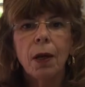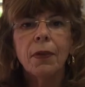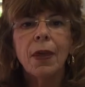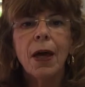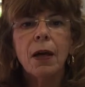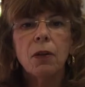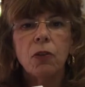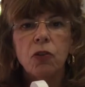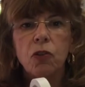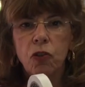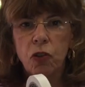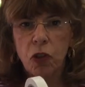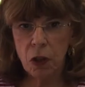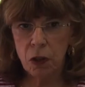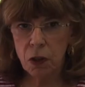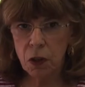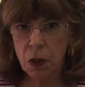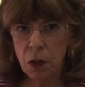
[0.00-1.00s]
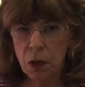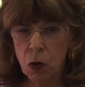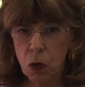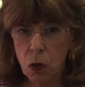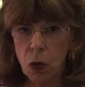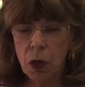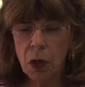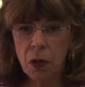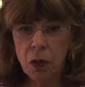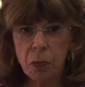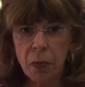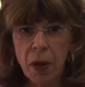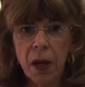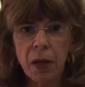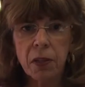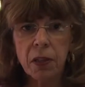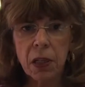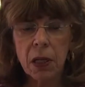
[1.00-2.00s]
That is just as good as
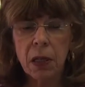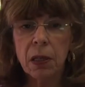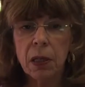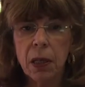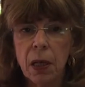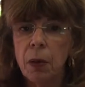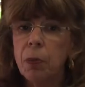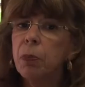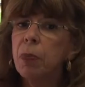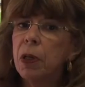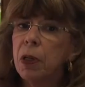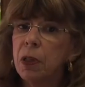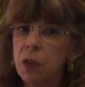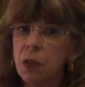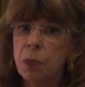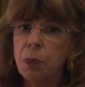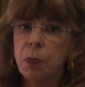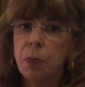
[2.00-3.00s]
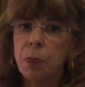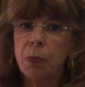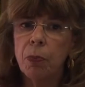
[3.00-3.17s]
masking tape, but it's